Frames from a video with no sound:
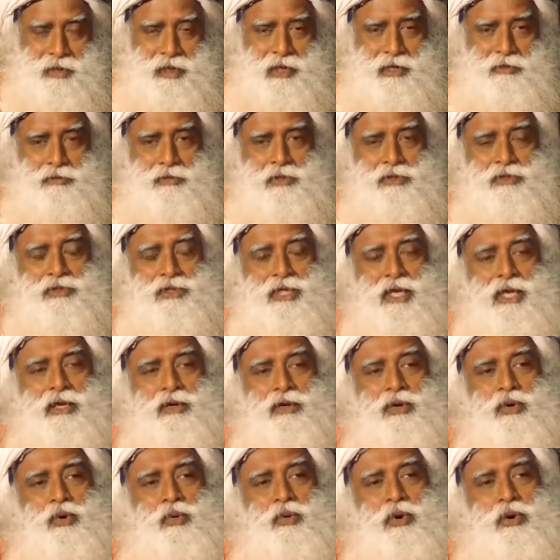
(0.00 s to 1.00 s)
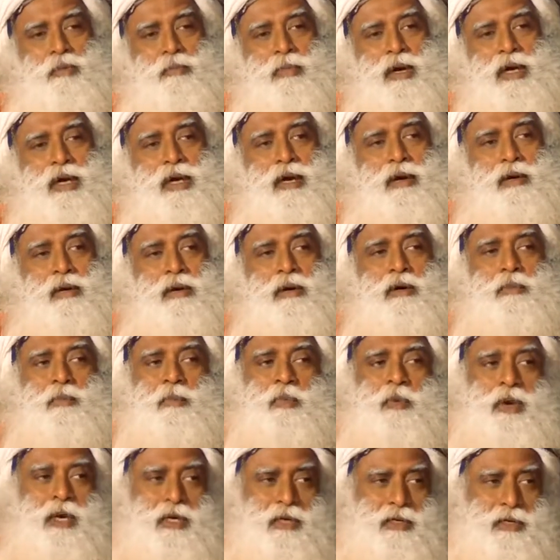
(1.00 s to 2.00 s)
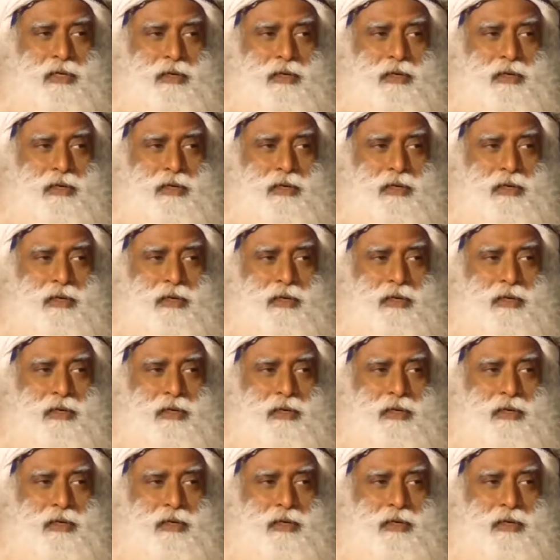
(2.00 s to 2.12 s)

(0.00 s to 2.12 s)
It was taken over by a corporate